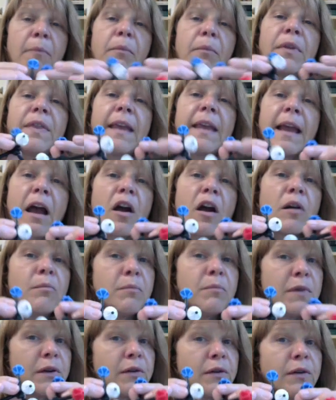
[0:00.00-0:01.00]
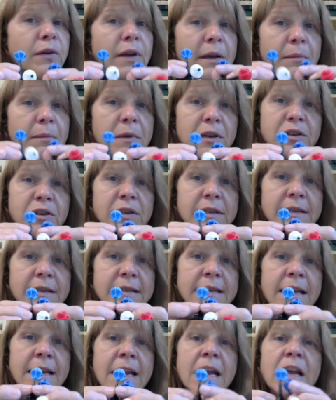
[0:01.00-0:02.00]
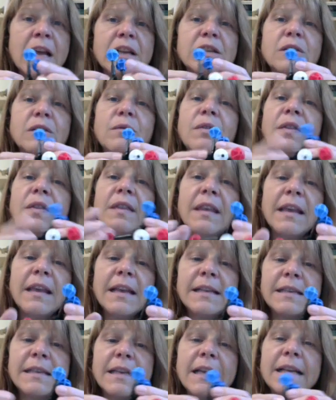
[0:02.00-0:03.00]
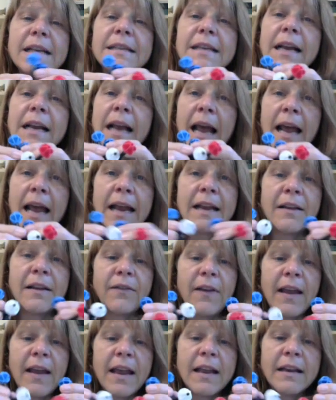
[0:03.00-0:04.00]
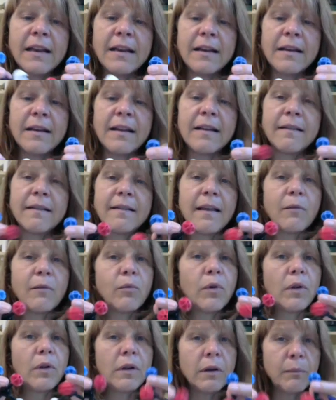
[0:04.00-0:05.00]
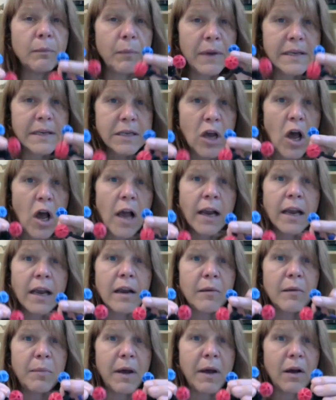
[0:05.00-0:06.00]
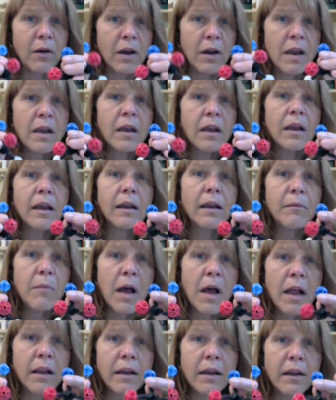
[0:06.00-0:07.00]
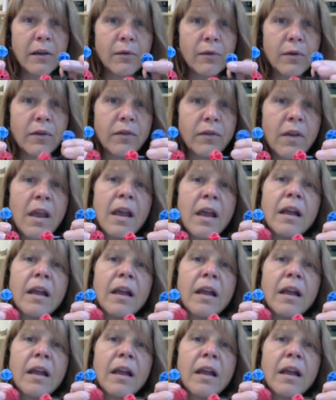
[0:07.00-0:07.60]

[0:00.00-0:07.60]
but they are mirror images. So this is a kind of handedness that we'll be talking about in molecules.